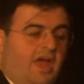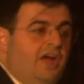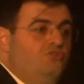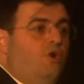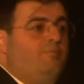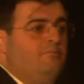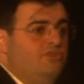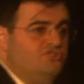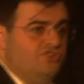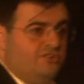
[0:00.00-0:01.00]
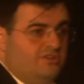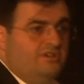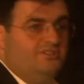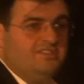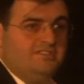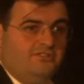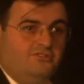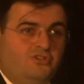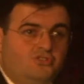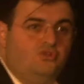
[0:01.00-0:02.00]
and no publisher does it
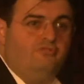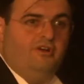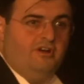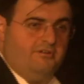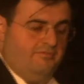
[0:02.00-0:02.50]
so far.